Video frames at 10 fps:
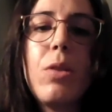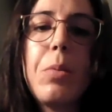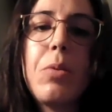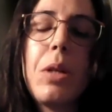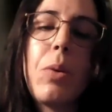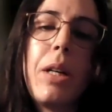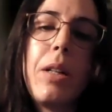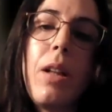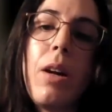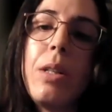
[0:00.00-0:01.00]
sweeps were
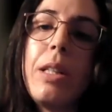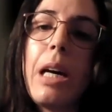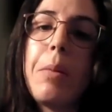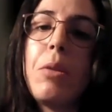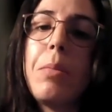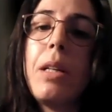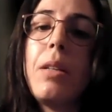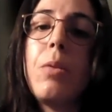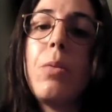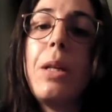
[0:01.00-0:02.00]
acquired low in the
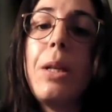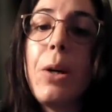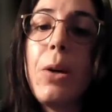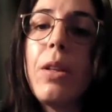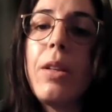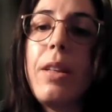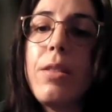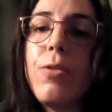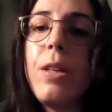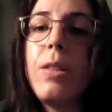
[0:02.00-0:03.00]
abdomen, we know that
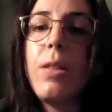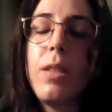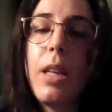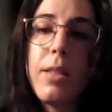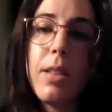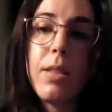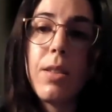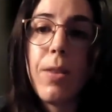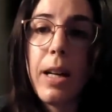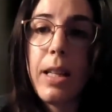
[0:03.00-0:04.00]
this fetus is in
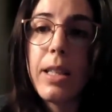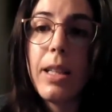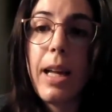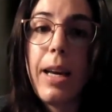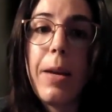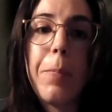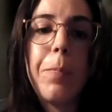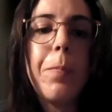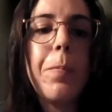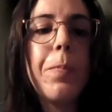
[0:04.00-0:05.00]
cephalic lie.
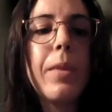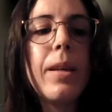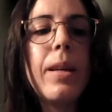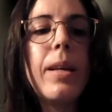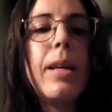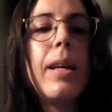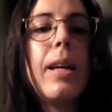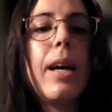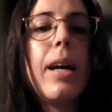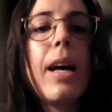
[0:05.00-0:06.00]

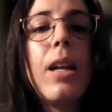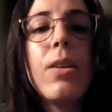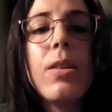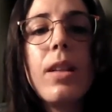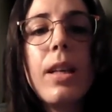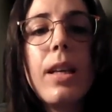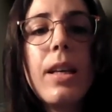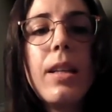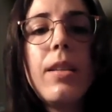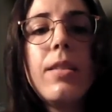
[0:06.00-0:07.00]
Analogously,
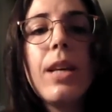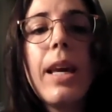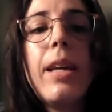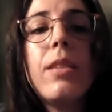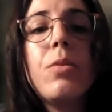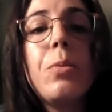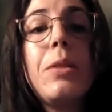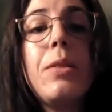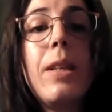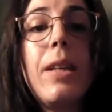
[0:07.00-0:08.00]
in this case, we
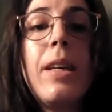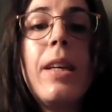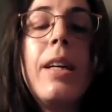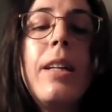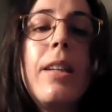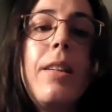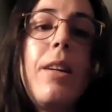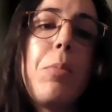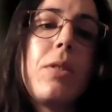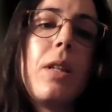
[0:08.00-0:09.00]
see that the
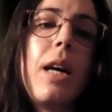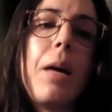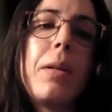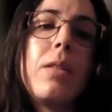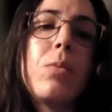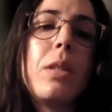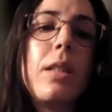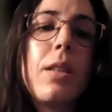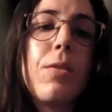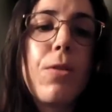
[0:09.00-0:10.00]
opposite happens. We see
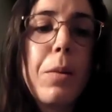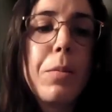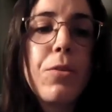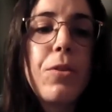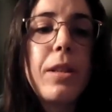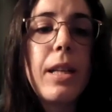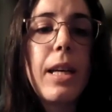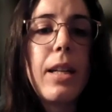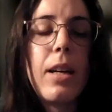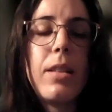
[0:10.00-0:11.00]
some frames of fetal
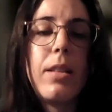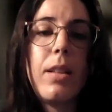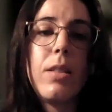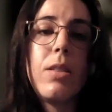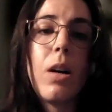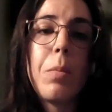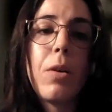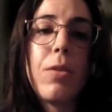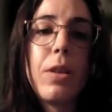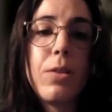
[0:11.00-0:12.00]
head at the top
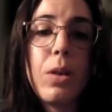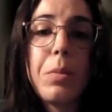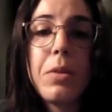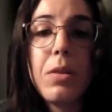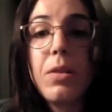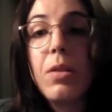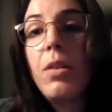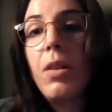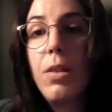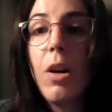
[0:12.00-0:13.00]
of the sweeps or
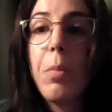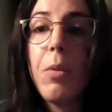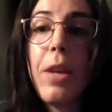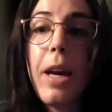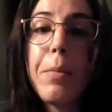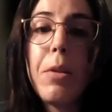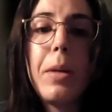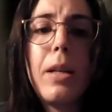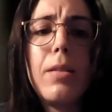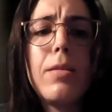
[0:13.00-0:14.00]
the top of the
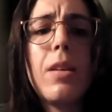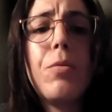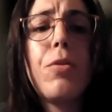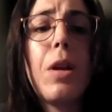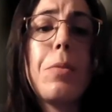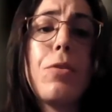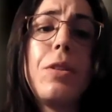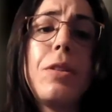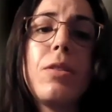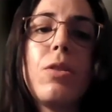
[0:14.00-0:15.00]
abdomen and some frames of
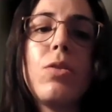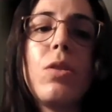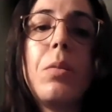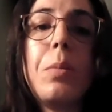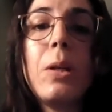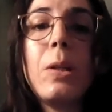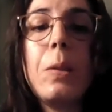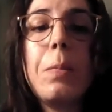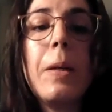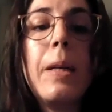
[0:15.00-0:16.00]
fetal torso at the
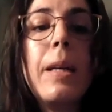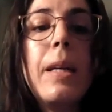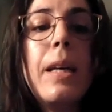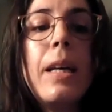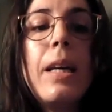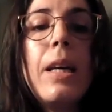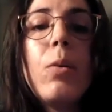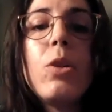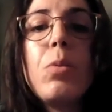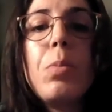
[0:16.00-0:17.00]
bottom,
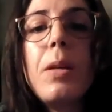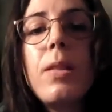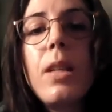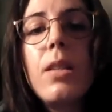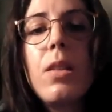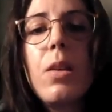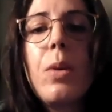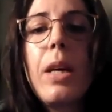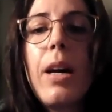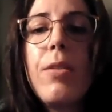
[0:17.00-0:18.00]
which means that
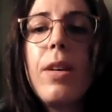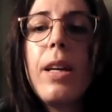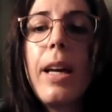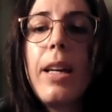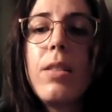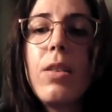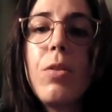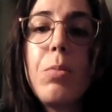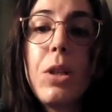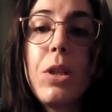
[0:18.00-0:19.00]
we have a case of
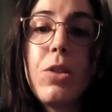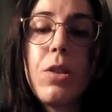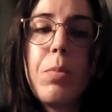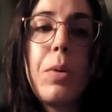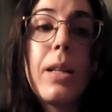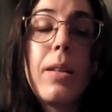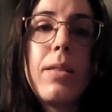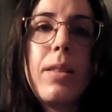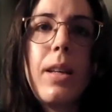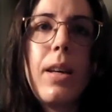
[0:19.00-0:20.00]
a breech
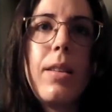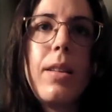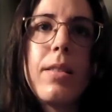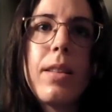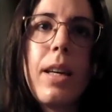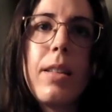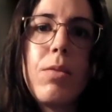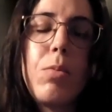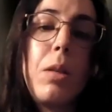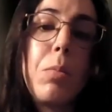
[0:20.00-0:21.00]
pregnancy, and this case
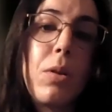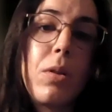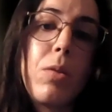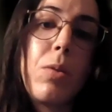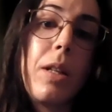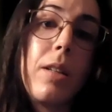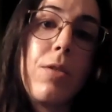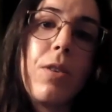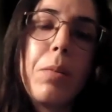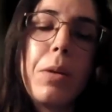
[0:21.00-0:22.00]
is really important to
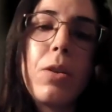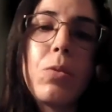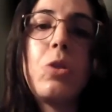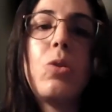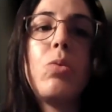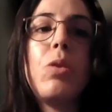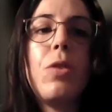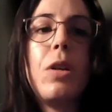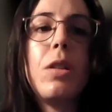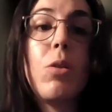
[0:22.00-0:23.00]
identify because we should
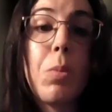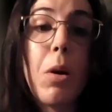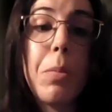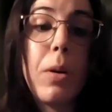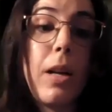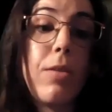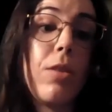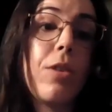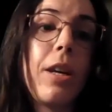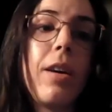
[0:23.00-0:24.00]
refer to a proper level
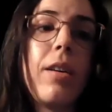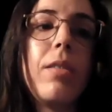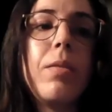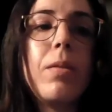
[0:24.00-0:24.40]
of care.